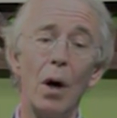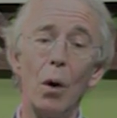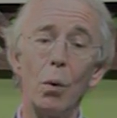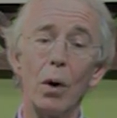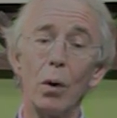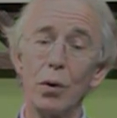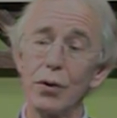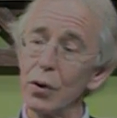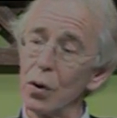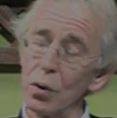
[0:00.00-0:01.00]
We'll
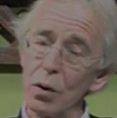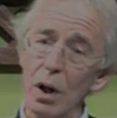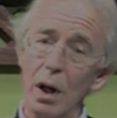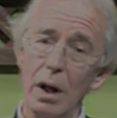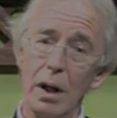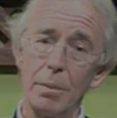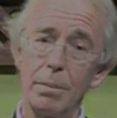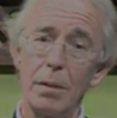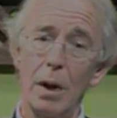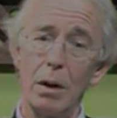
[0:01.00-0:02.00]
also
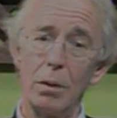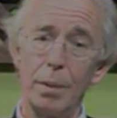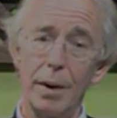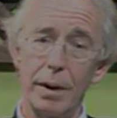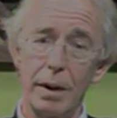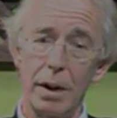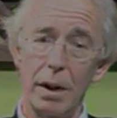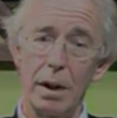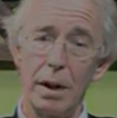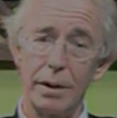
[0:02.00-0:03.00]
um, open
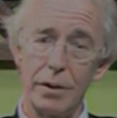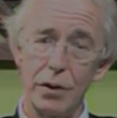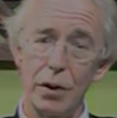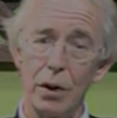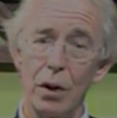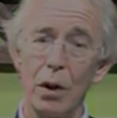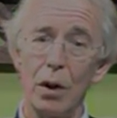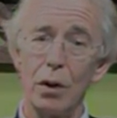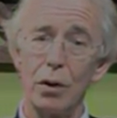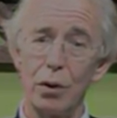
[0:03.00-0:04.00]
uh, this year
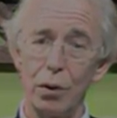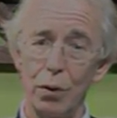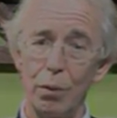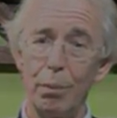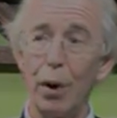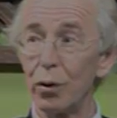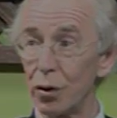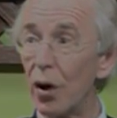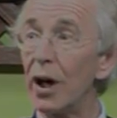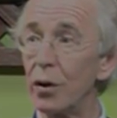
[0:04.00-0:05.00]
two
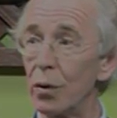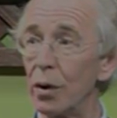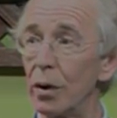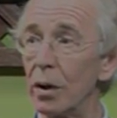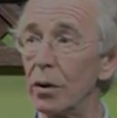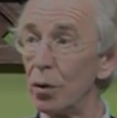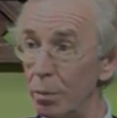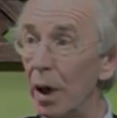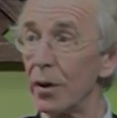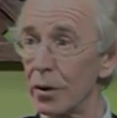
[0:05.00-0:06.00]
postgraduate, two
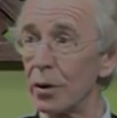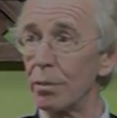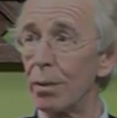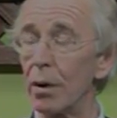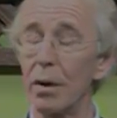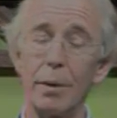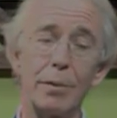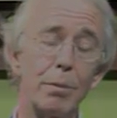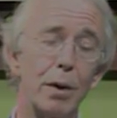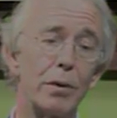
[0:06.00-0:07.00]
masters
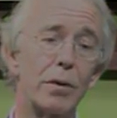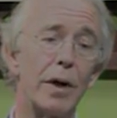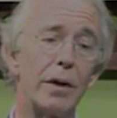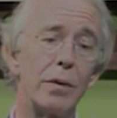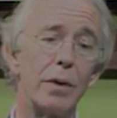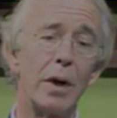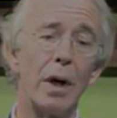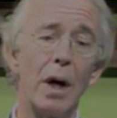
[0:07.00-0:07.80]
programs, mm. postgraduate.